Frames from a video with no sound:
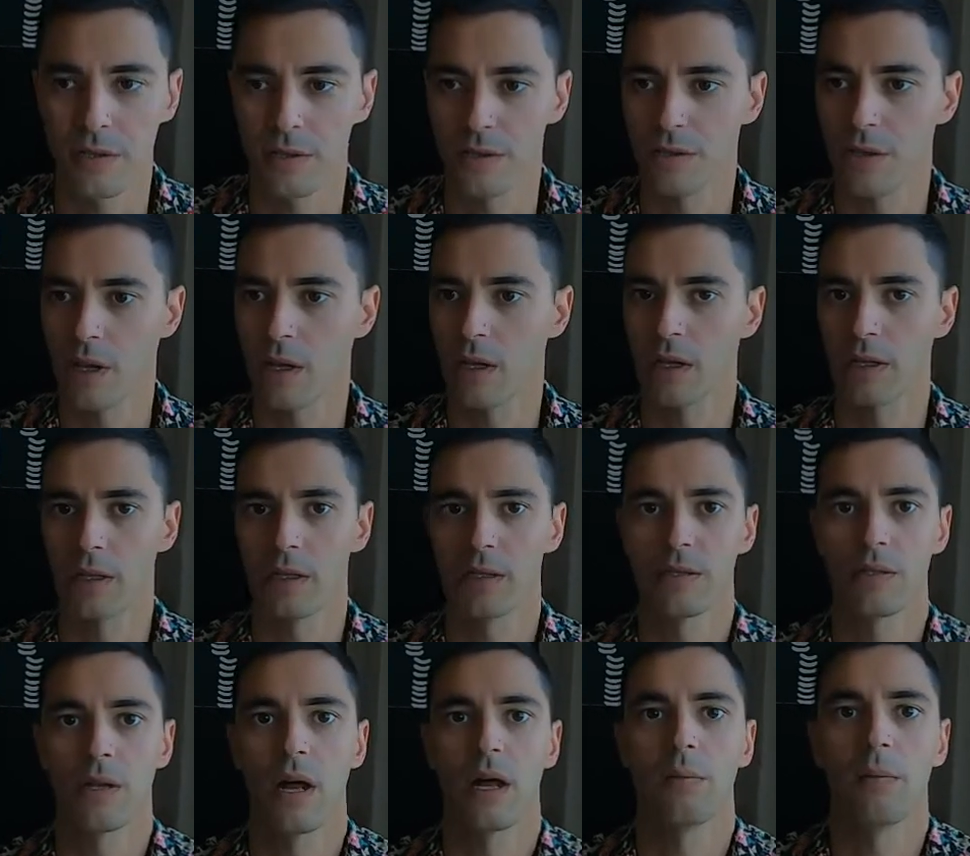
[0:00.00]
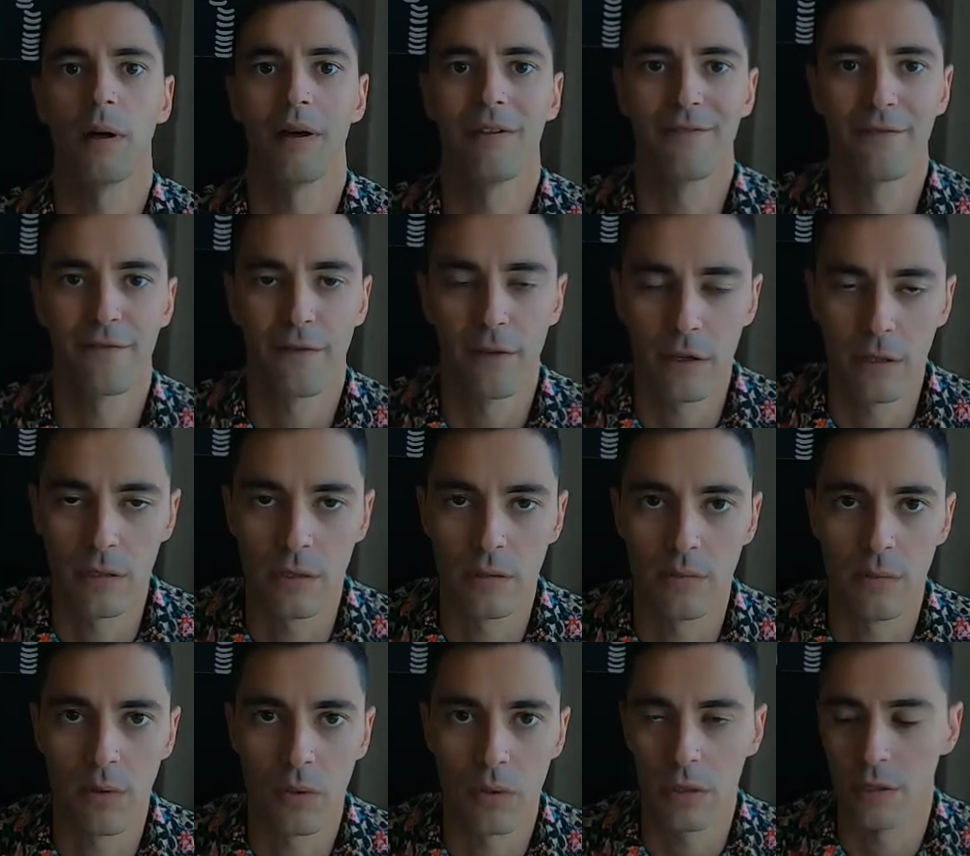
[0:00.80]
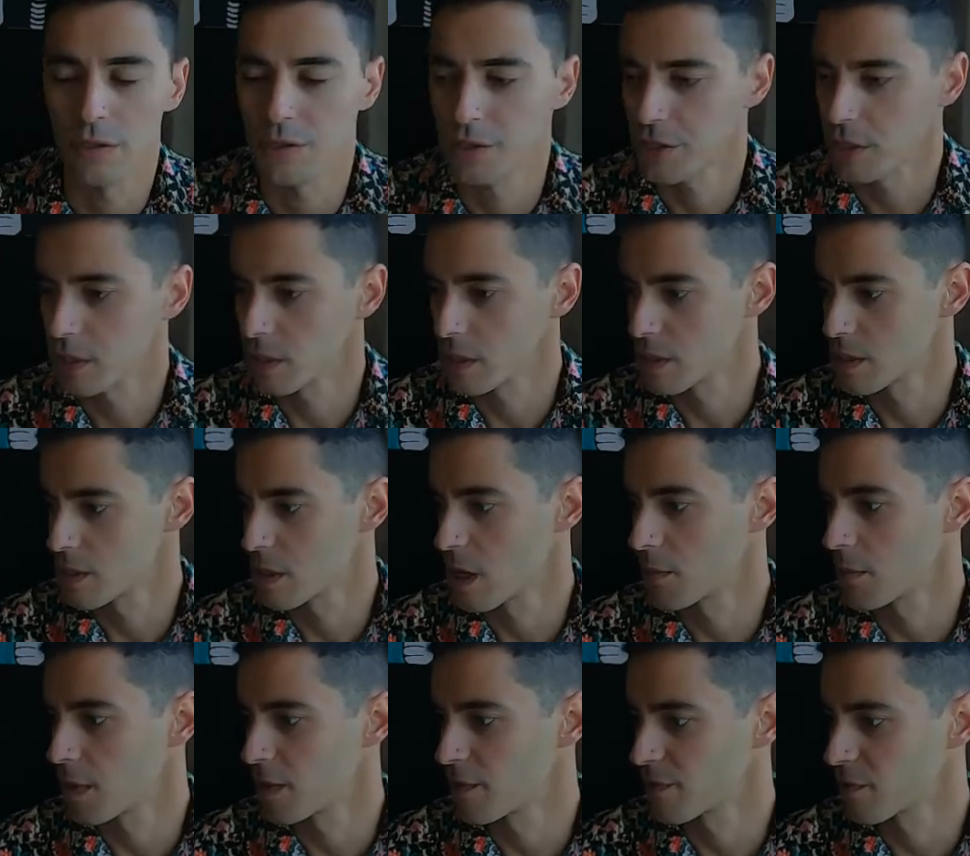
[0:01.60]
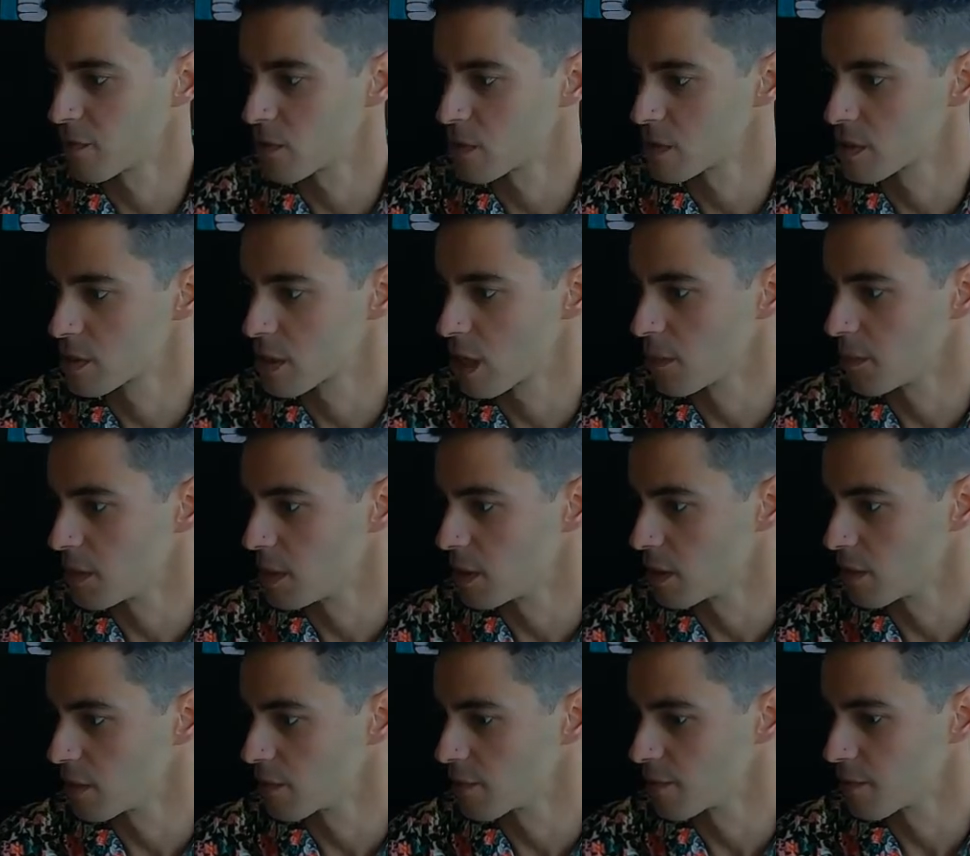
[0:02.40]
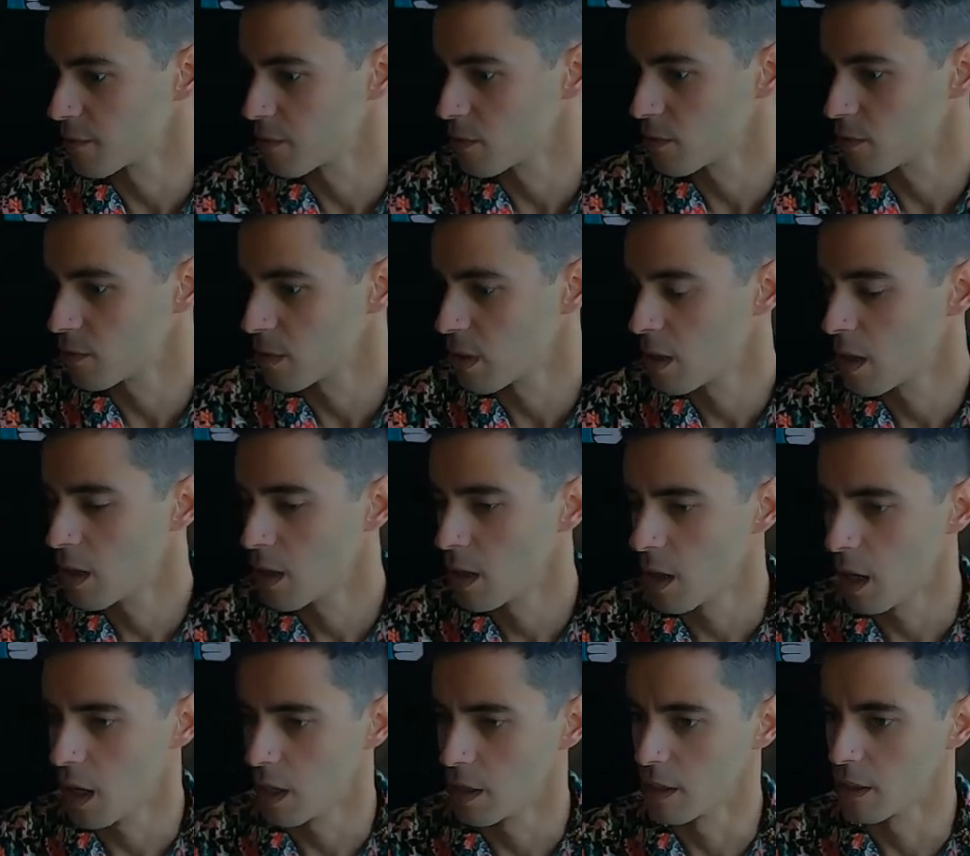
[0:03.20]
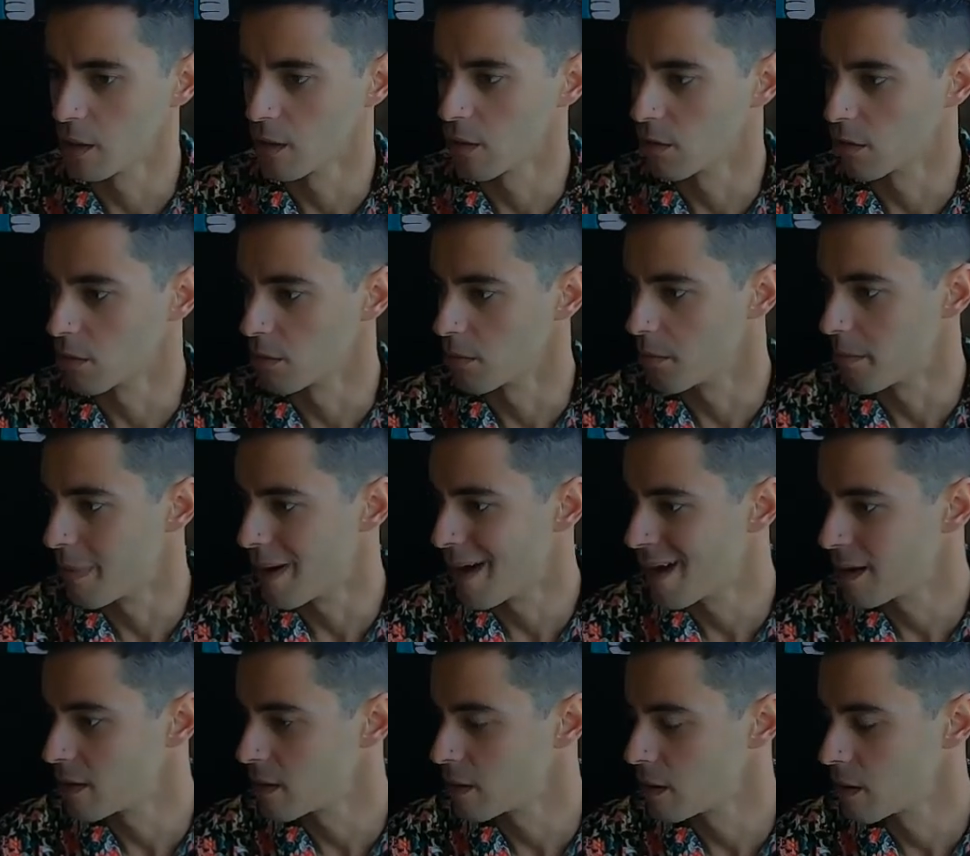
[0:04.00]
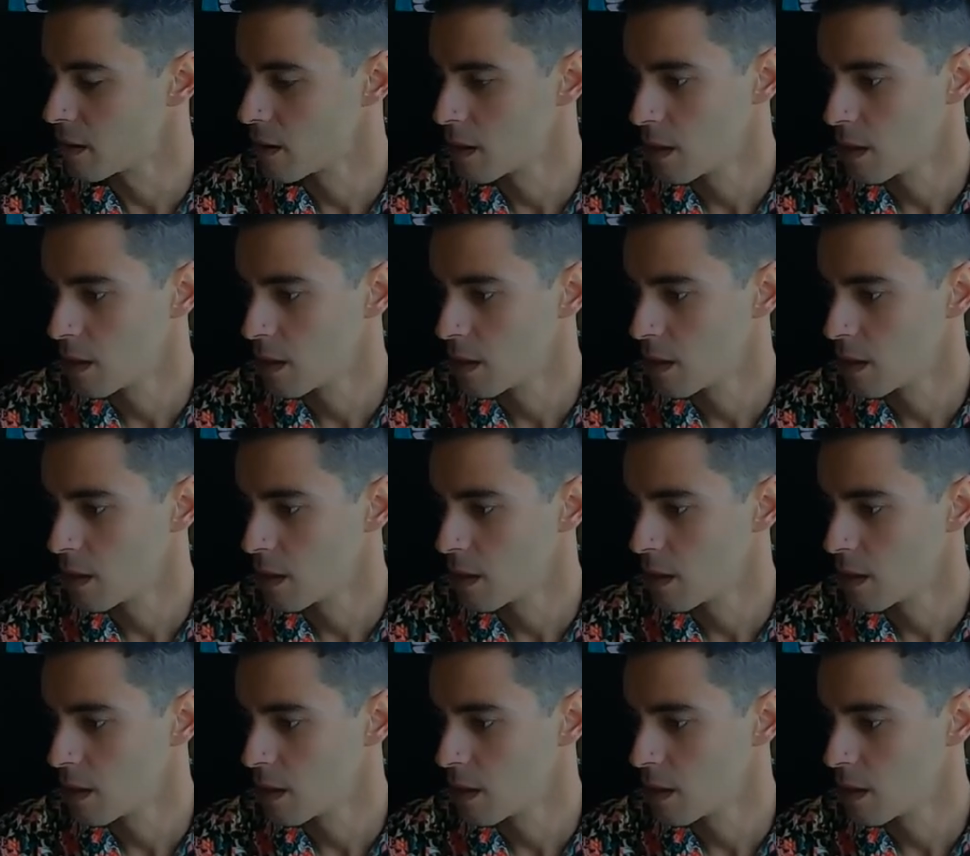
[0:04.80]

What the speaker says: It's not like, it's not my first bowl of chili, it's not my first time eating food and I go to bed.